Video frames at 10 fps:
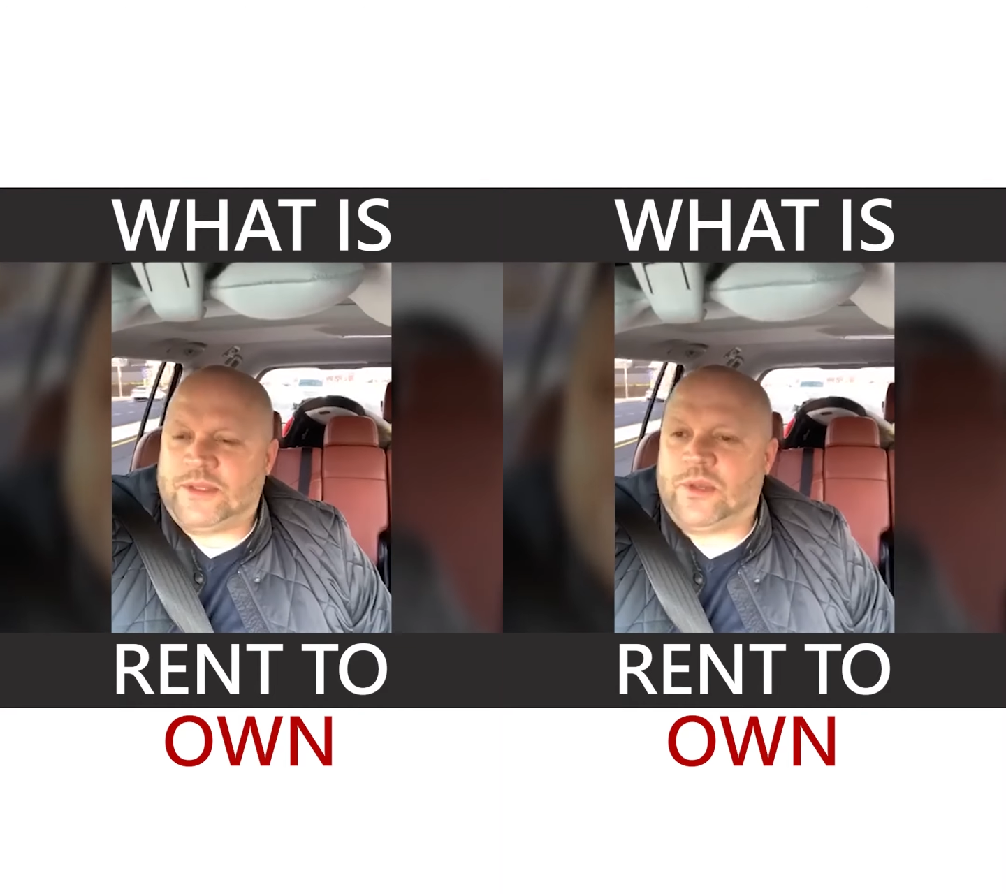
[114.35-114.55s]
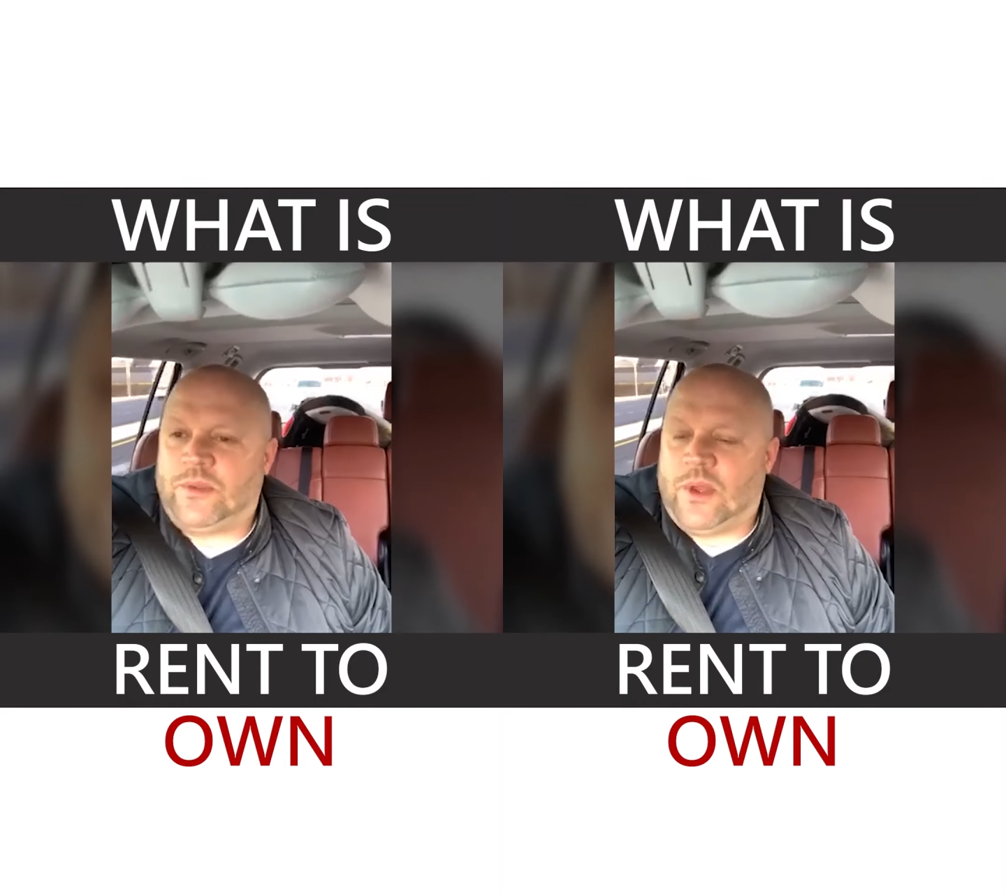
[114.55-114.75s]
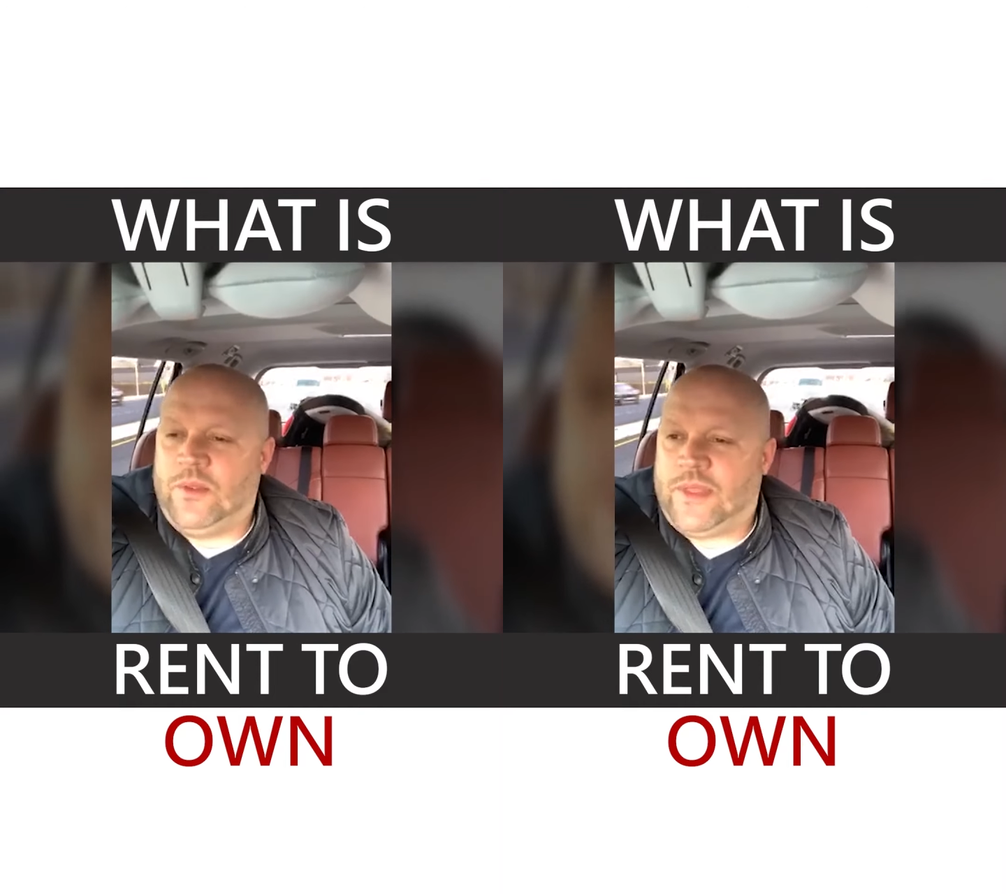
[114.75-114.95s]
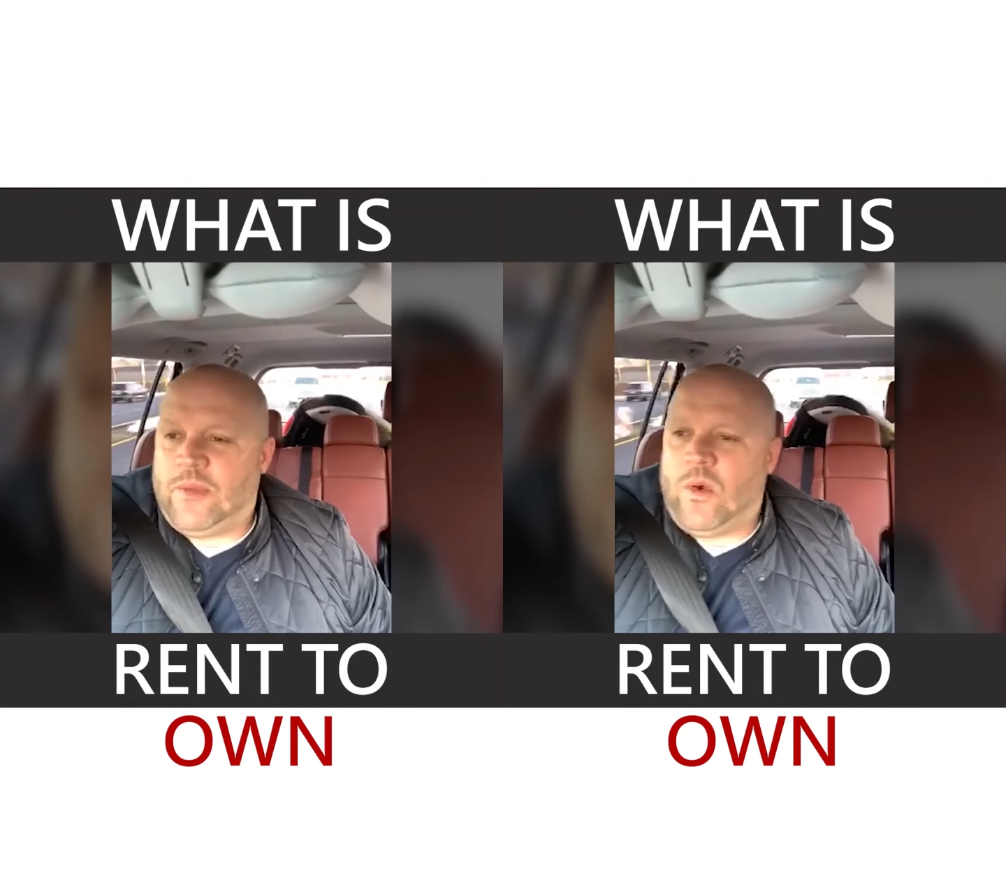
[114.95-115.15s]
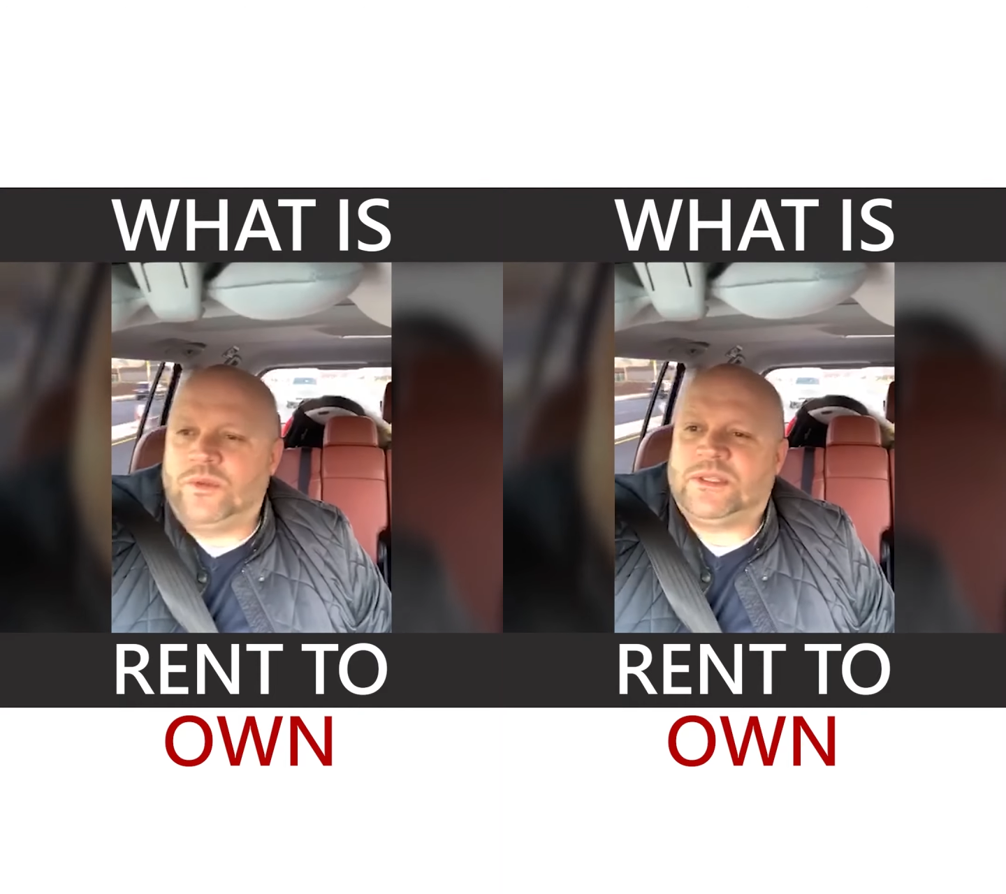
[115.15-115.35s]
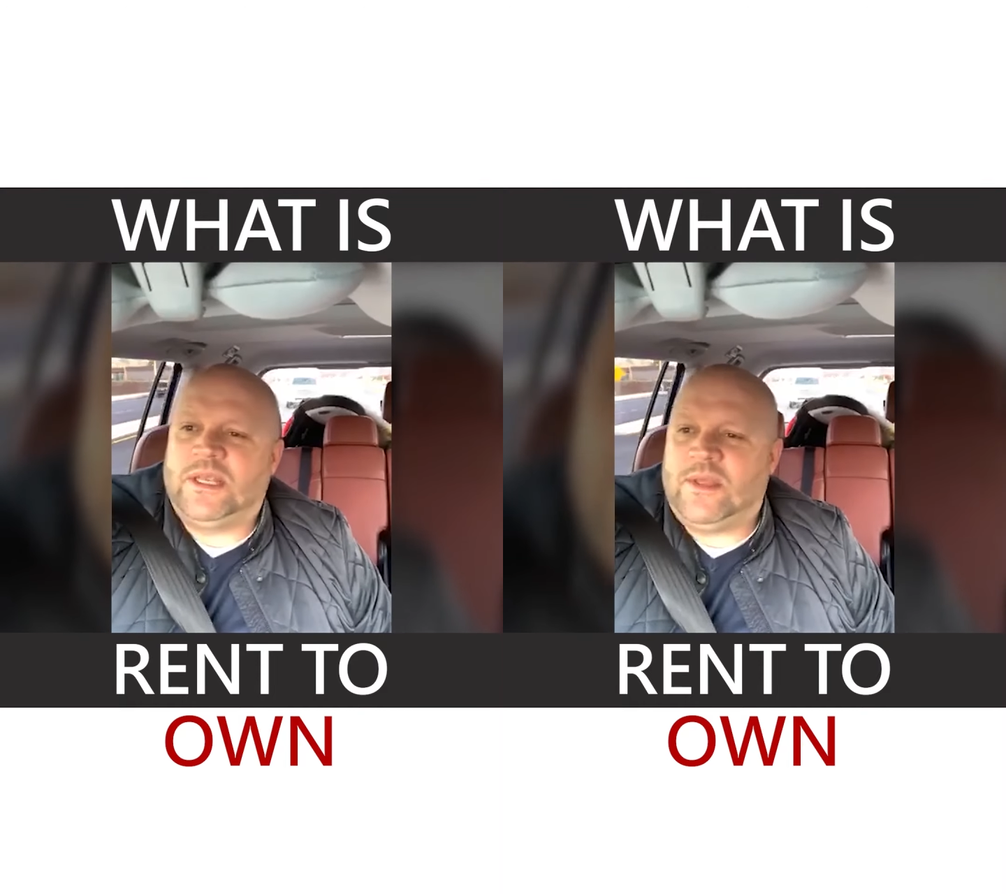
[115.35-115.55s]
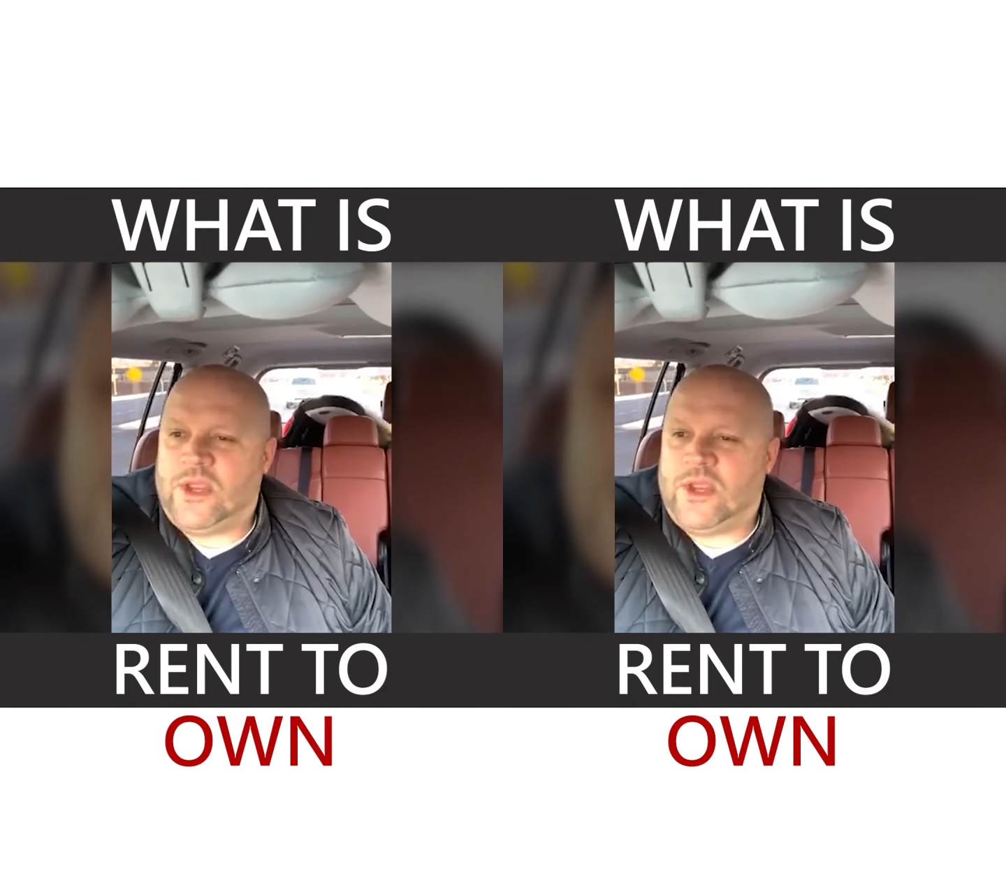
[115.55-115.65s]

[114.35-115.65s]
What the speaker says: So they won't see that